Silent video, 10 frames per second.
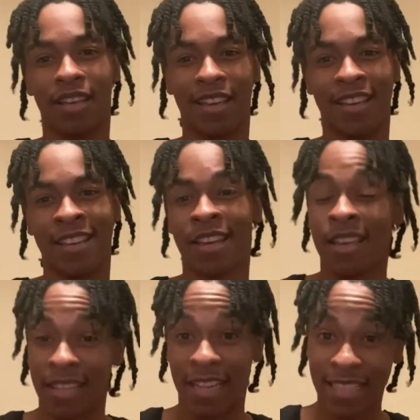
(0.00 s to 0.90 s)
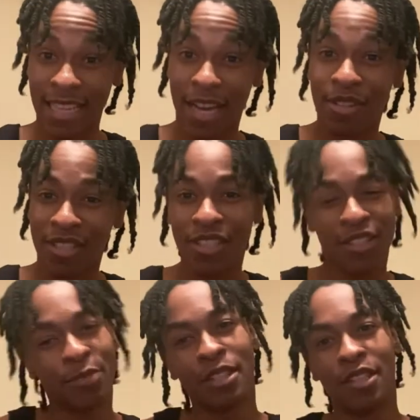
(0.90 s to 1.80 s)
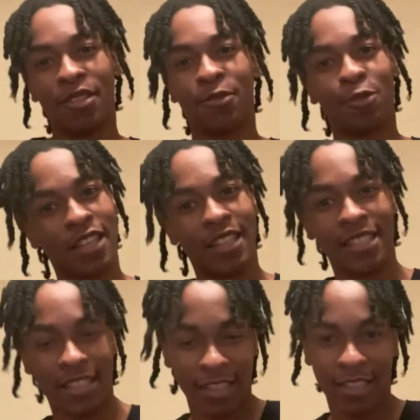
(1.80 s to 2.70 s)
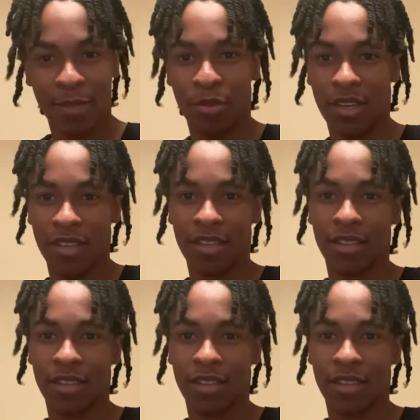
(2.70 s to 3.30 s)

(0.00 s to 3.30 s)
And that's how it should be realistically. But